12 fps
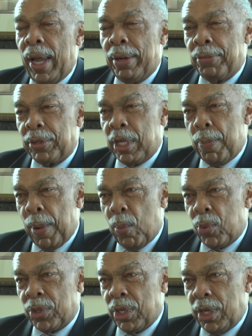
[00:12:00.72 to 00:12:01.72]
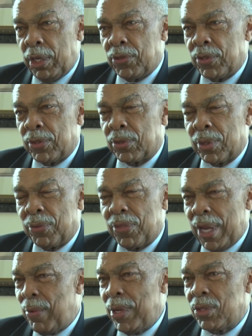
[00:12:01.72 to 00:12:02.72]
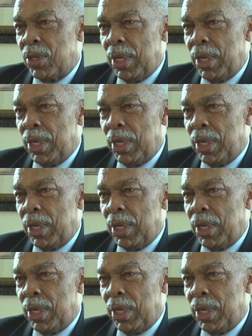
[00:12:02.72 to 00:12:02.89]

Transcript: and keep up with the issues. So there is a